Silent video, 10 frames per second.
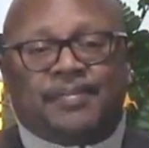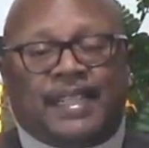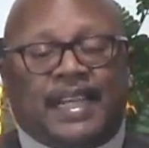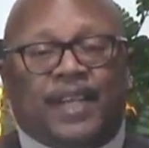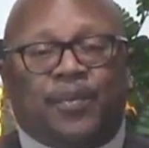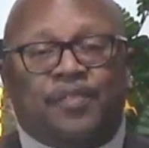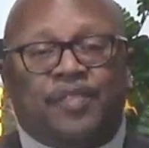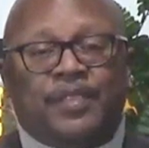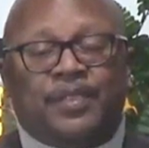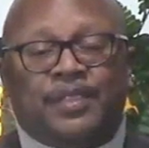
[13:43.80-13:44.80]
God
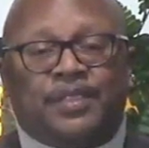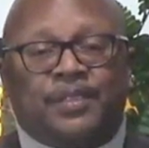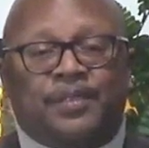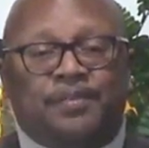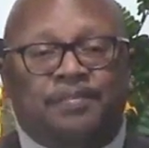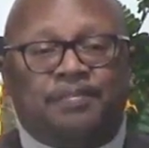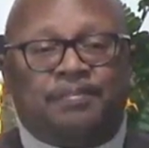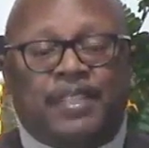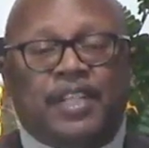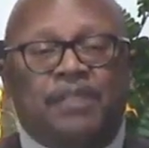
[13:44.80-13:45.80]
revealed it to me. And there are